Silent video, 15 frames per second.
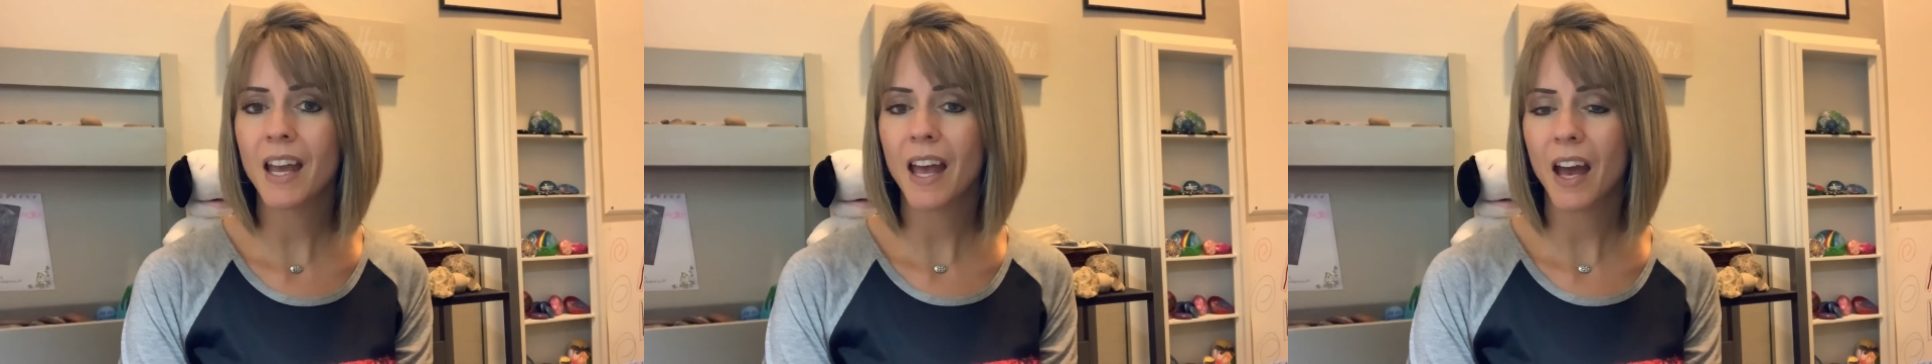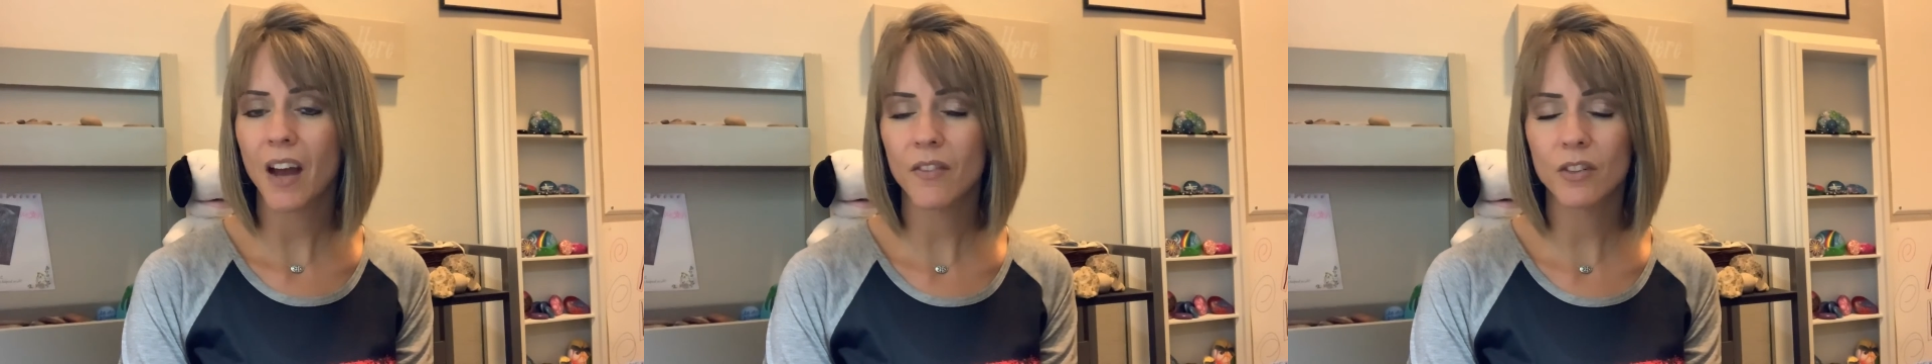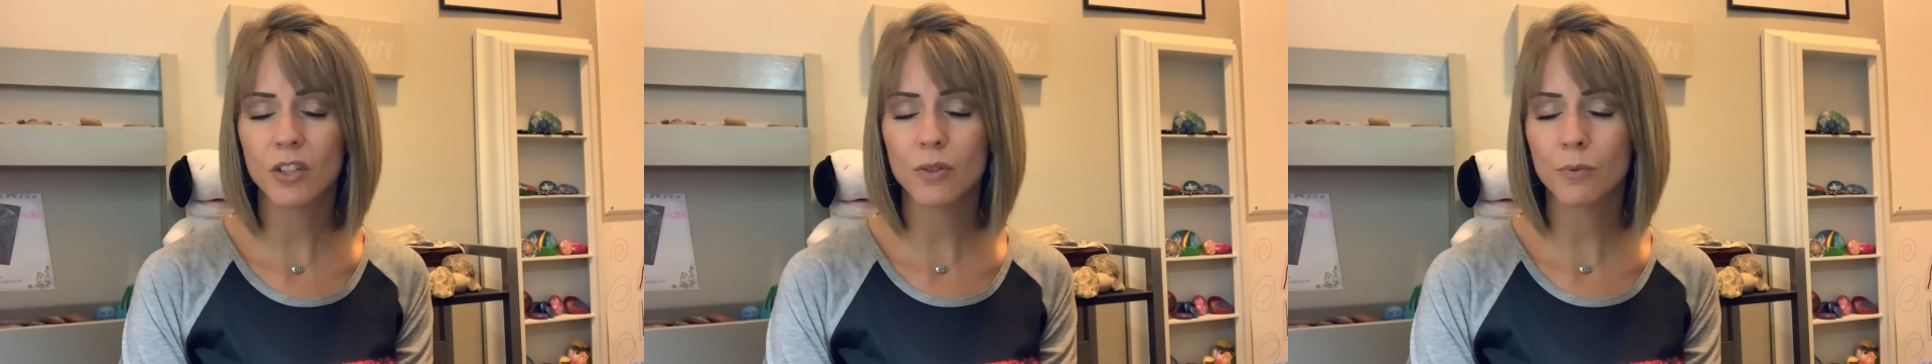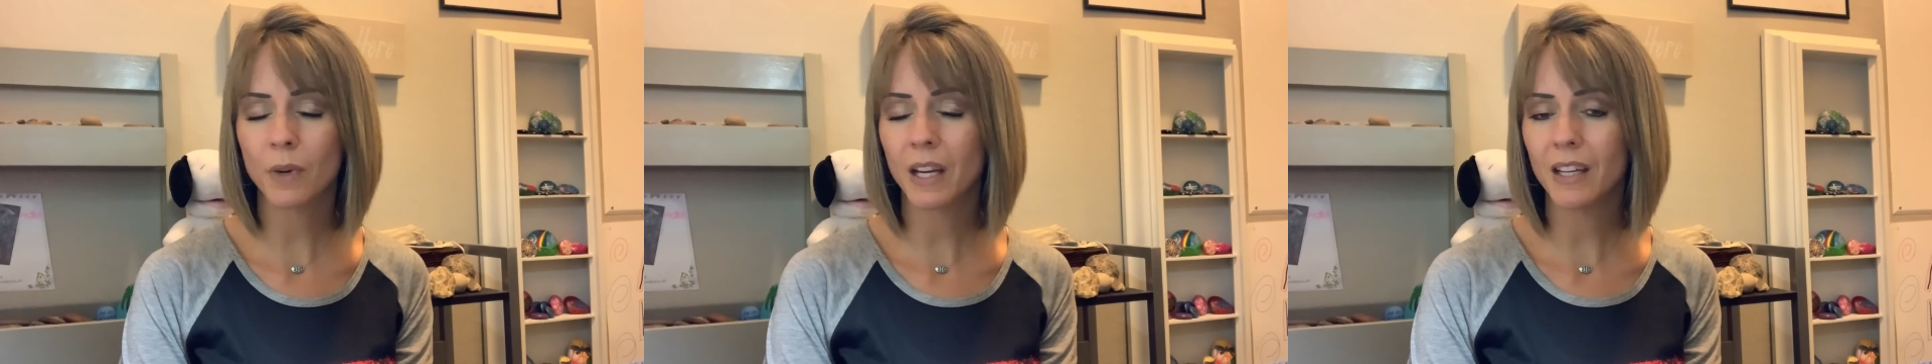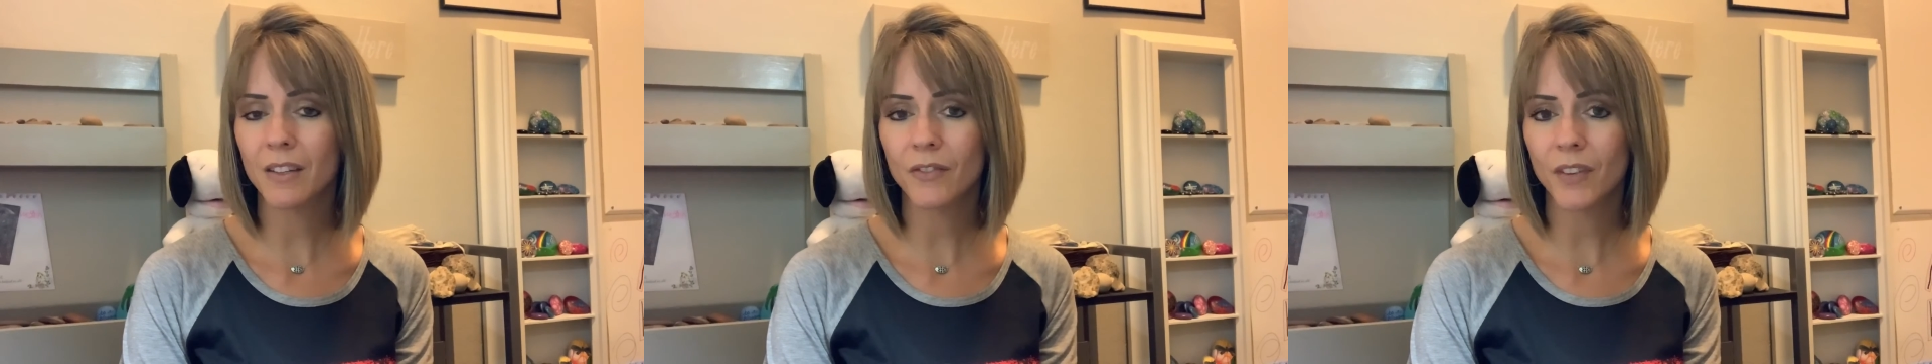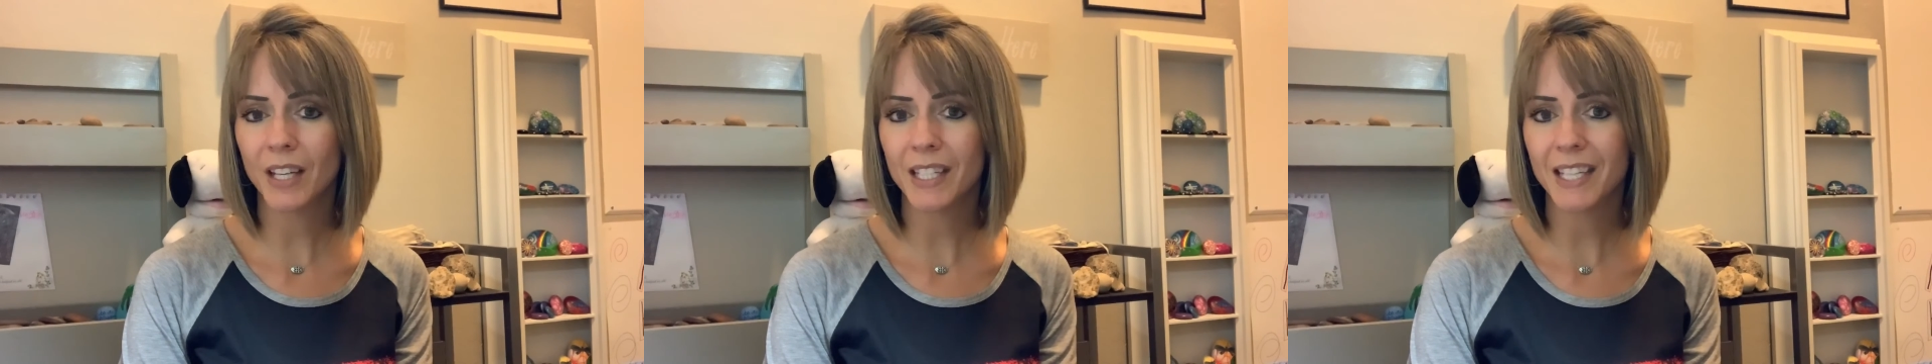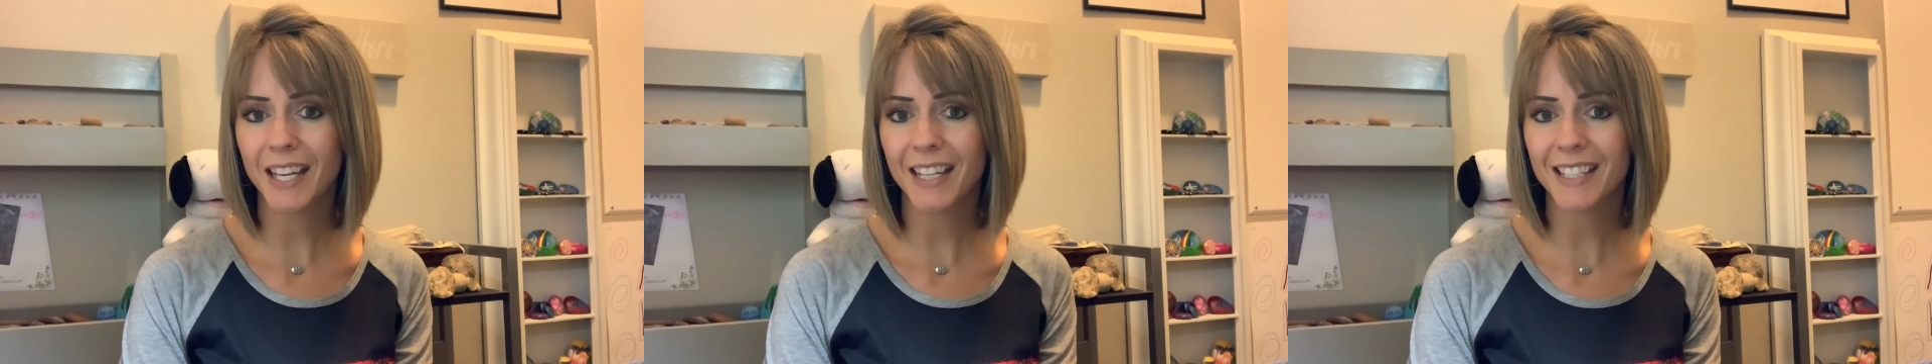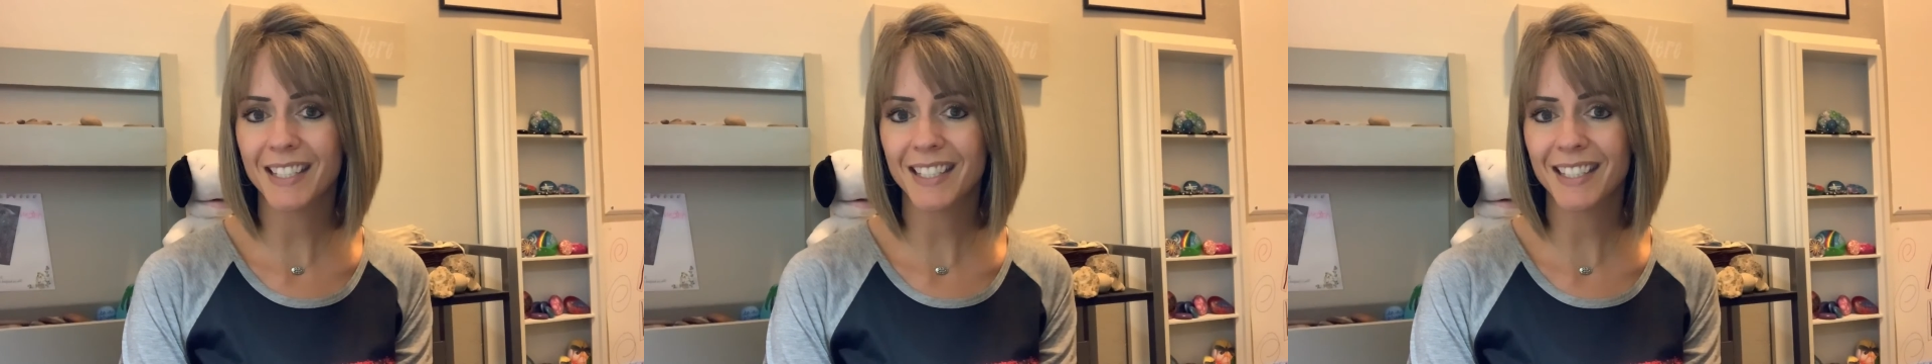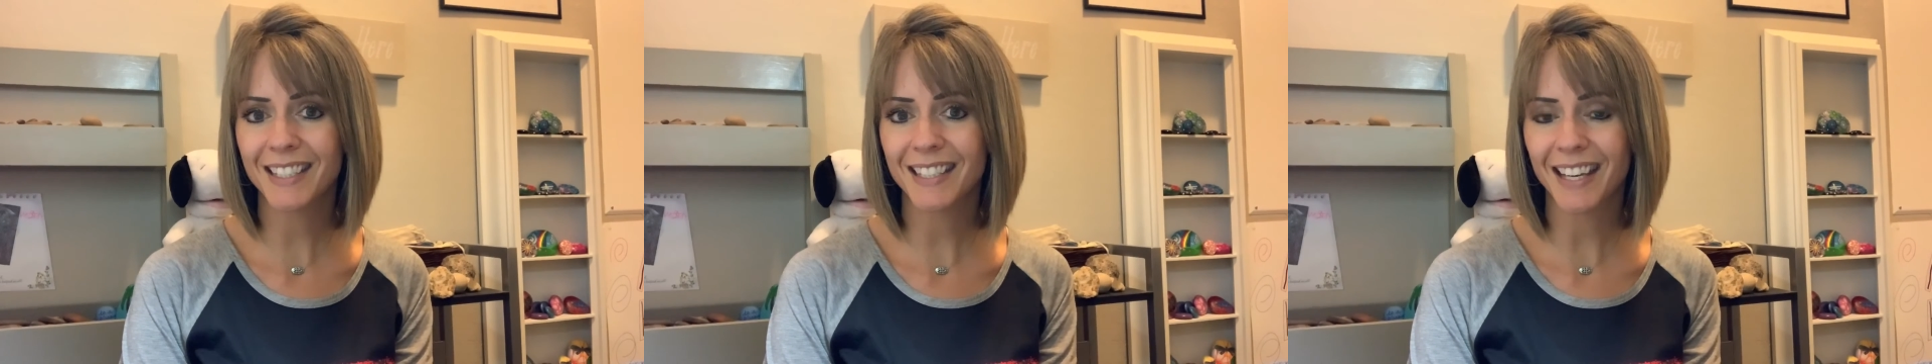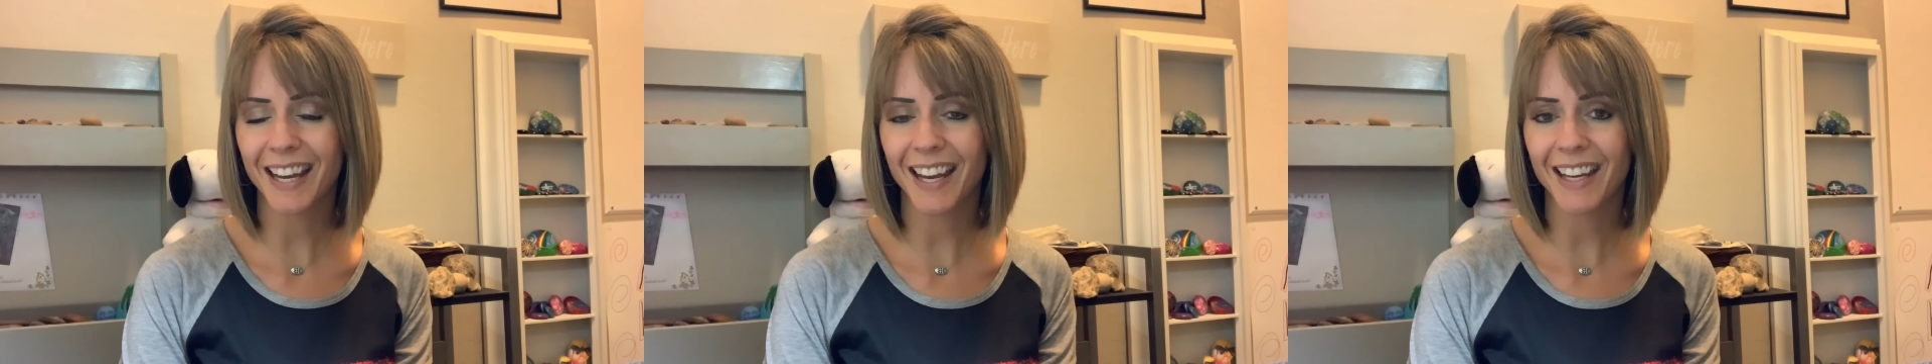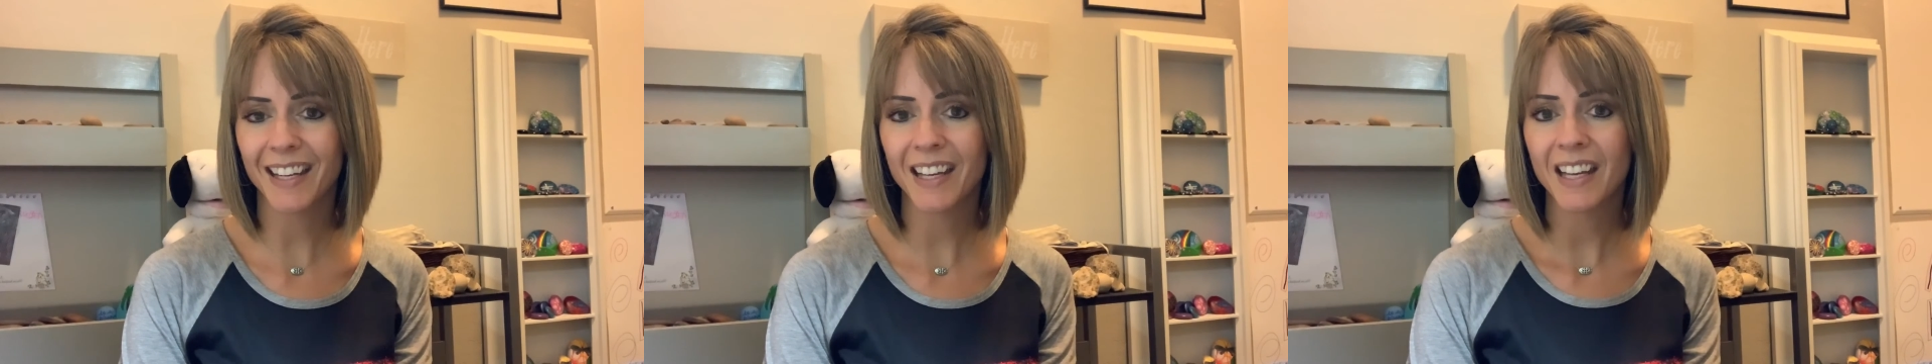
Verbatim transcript: have a great and fantastic day,